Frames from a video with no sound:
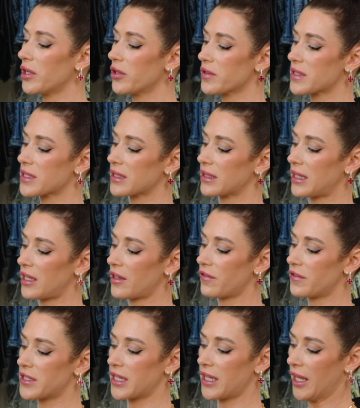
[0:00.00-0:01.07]
your
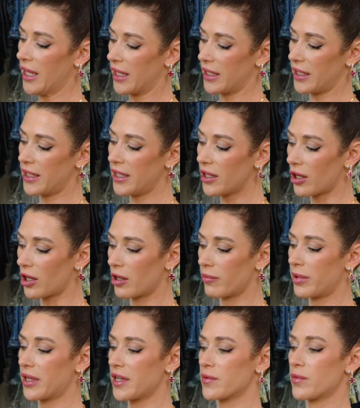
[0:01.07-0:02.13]
sleeve to hit here
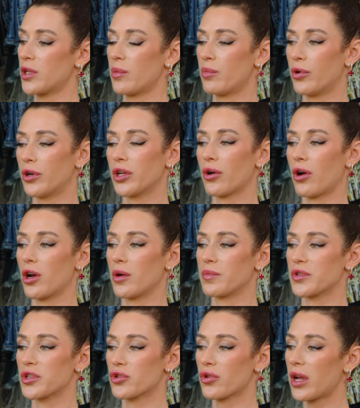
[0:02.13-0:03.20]
because when you put your arm
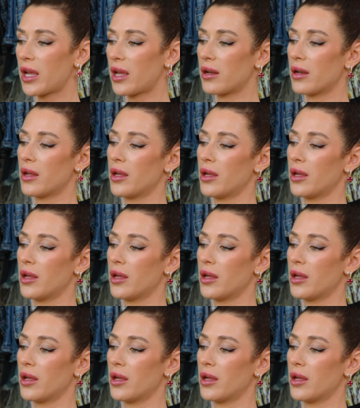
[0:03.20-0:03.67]
straight,